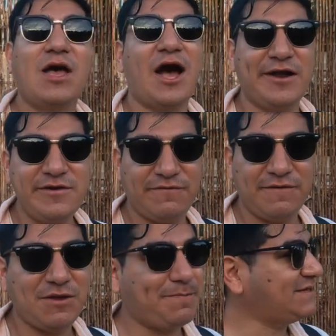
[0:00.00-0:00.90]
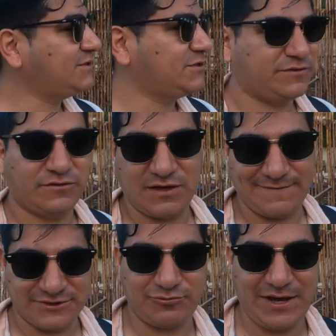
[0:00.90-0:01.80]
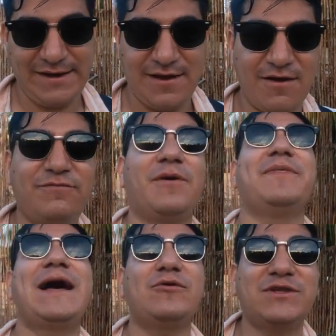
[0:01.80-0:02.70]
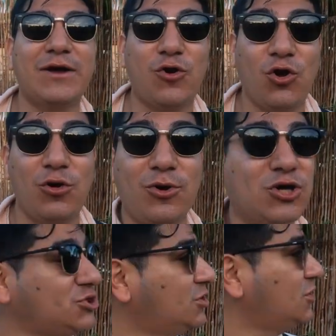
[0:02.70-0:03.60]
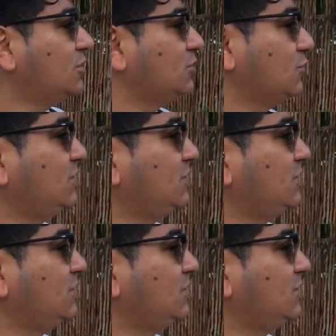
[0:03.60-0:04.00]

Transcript: 150 pesos, give us a ride from downtown Holbox to